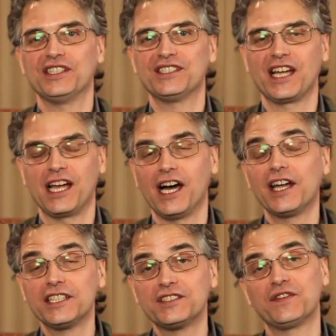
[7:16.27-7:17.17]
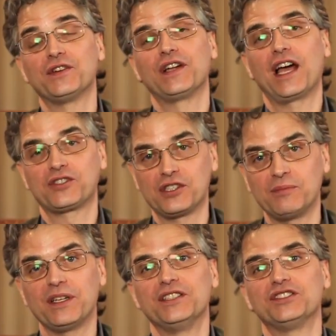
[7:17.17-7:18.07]
as the ionosphere, it actually
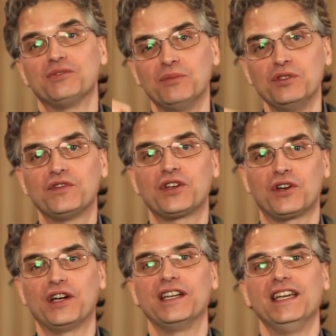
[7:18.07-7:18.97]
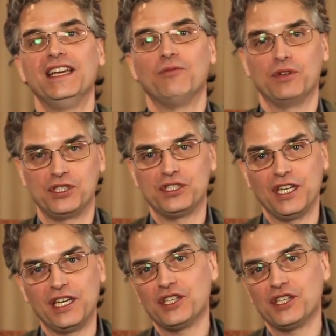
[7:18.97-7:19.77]
begins to move current, which it did.